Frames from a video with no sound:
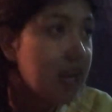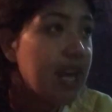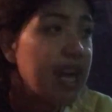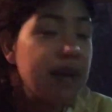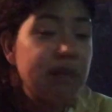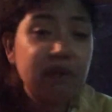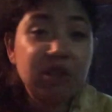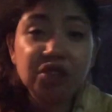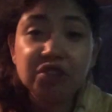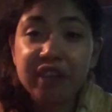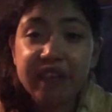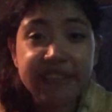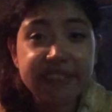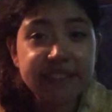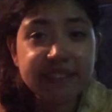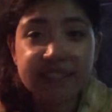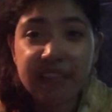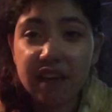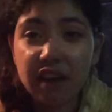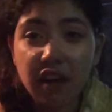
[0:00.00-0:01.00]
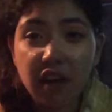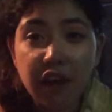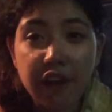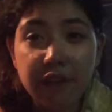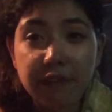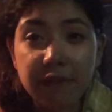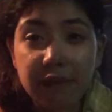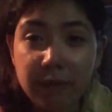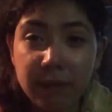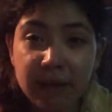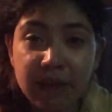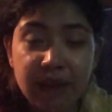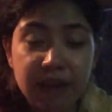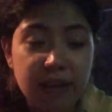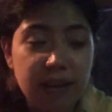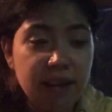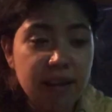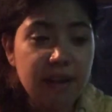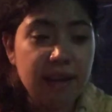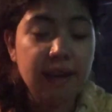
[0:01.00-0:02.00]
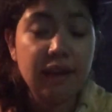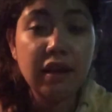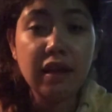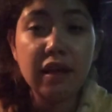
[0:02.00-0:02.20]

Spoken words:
and we tried to set it off. Like we literally